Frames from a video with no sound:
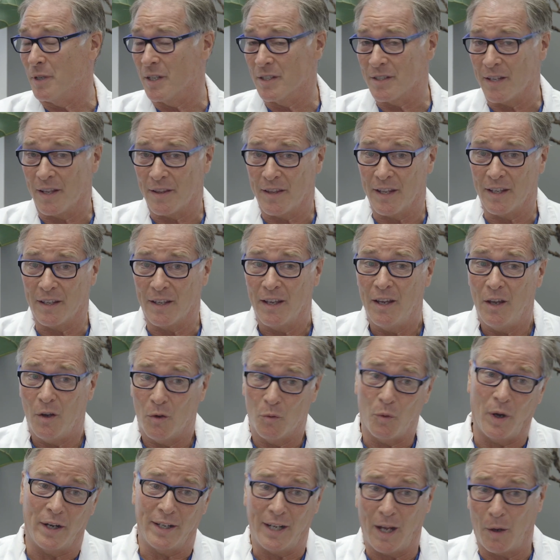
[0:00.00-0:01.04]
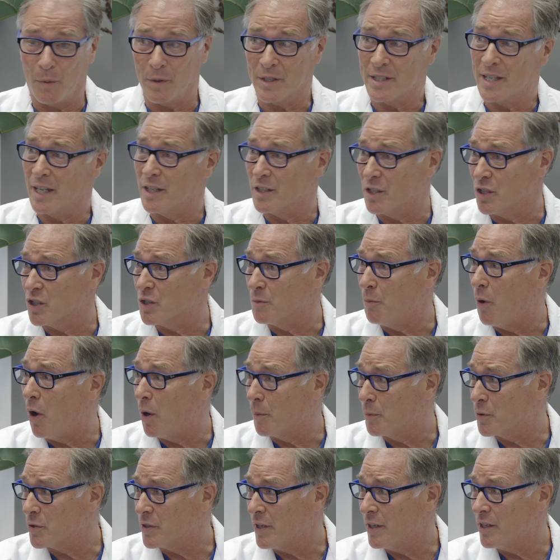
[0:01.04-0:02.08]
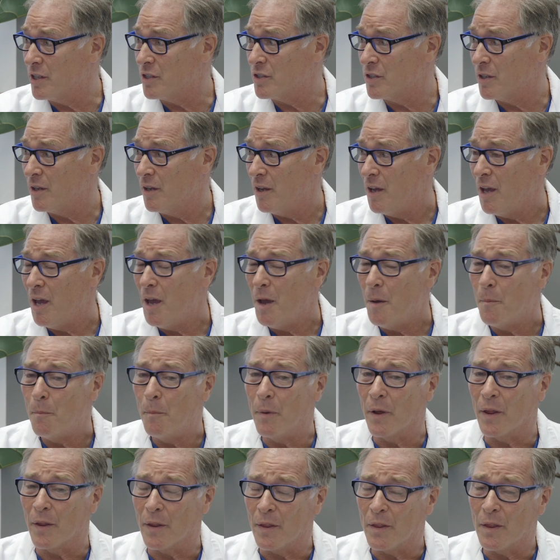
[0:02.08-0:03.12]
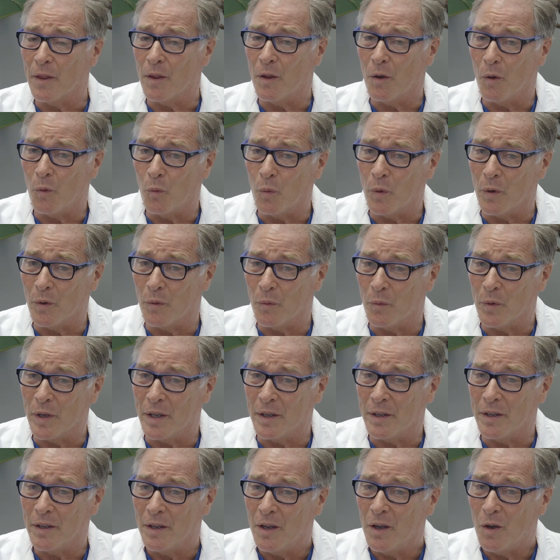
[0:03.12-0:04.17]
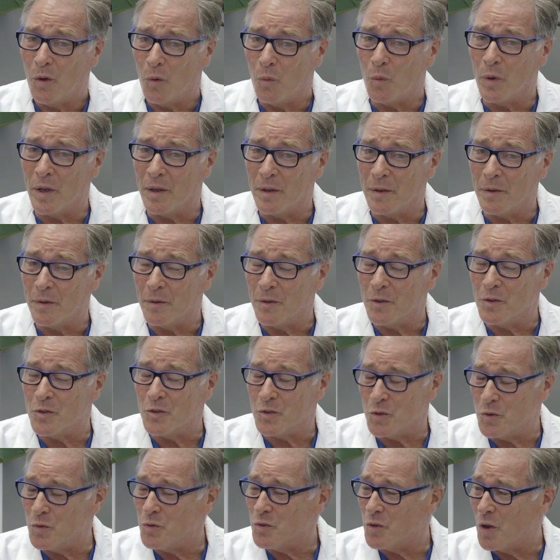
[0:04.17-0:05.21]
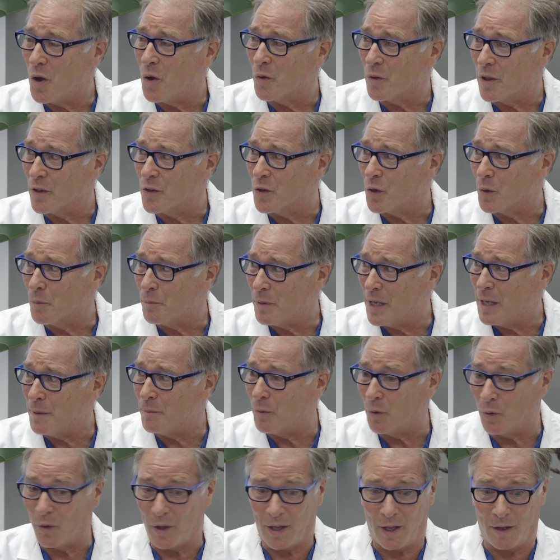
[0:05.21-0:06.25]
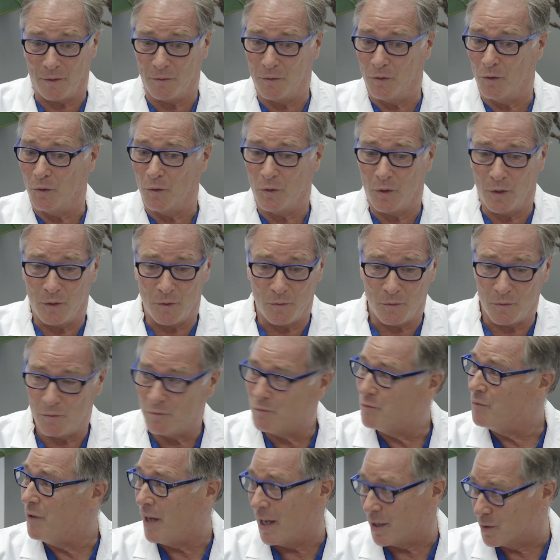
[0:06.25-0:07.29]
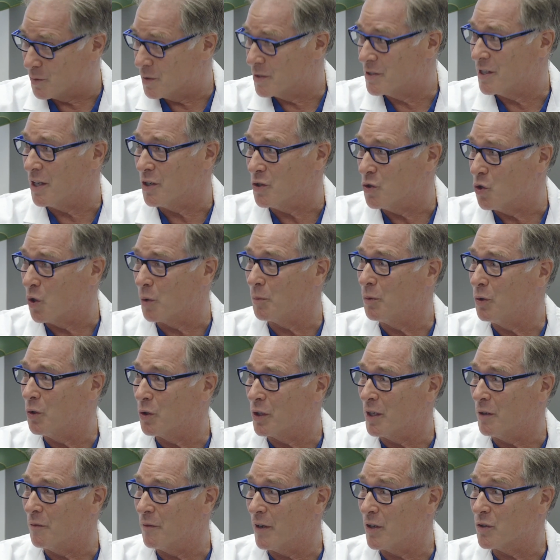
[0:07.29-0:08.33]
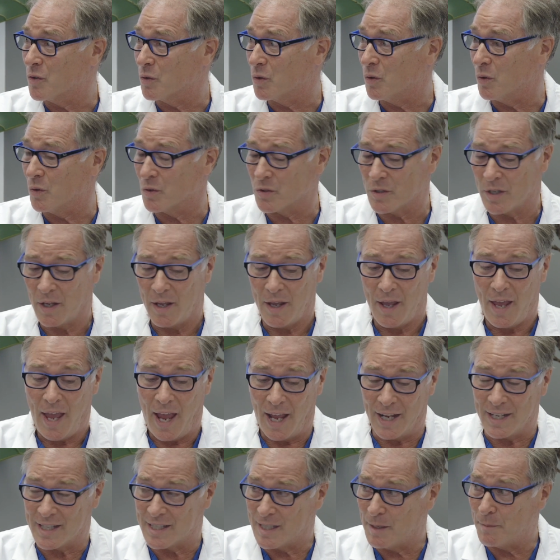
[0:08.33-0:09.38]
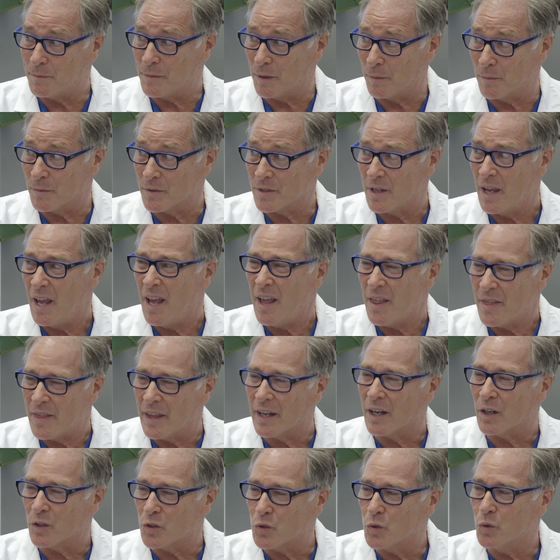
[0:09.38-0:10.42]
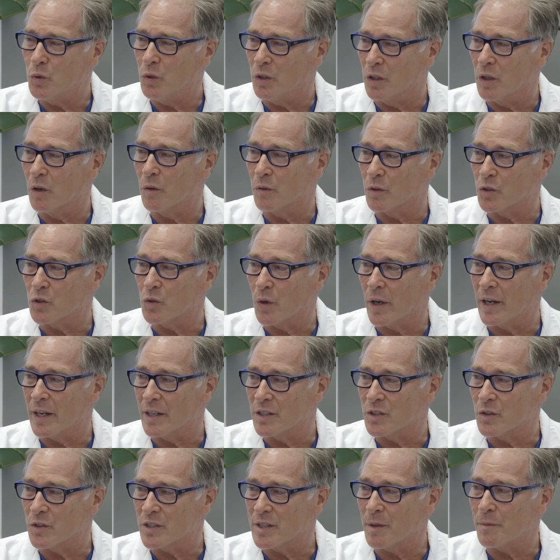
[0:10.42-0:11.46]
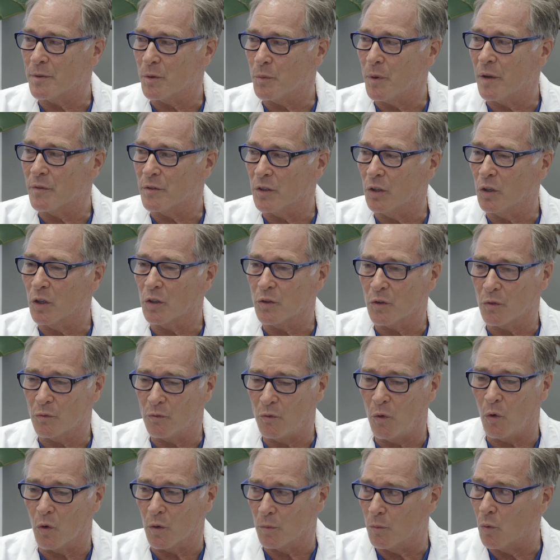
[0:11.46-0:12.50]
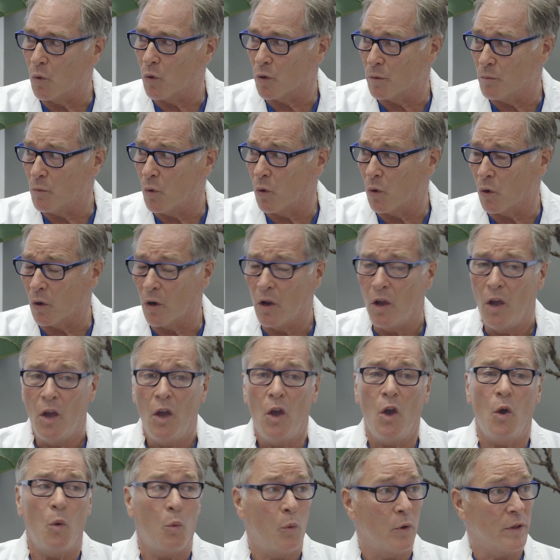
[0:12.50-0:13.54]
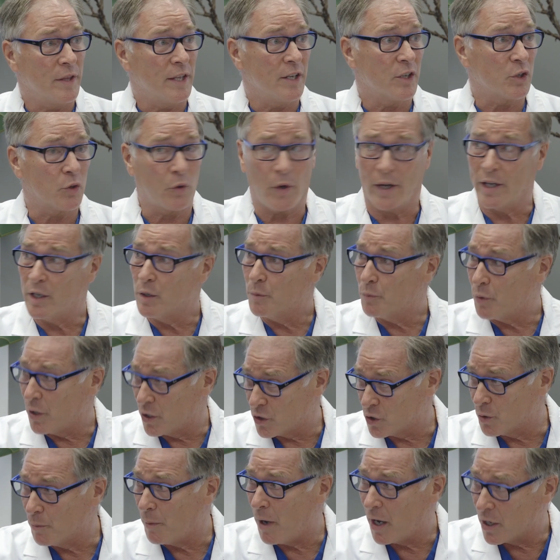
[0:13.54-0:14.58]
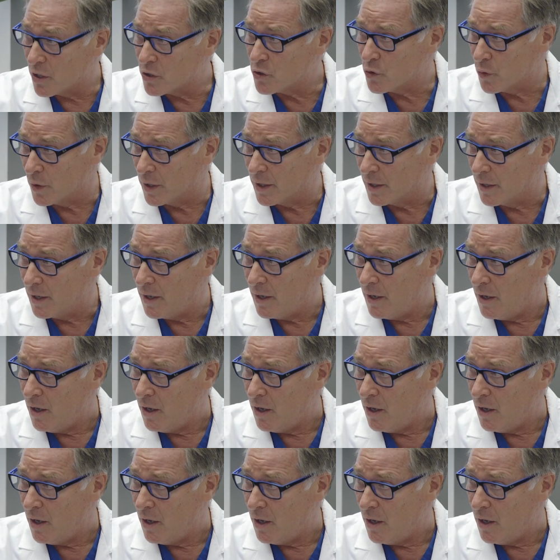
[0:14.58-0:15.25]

because I think right now we'd say it's a small percentage, but we, we, we do know that there are people who have, as we said, normal looking ventricles and symptoms that are truly overdrained. So it's something we have to look for more and more. With the intracranial pressure monitoring,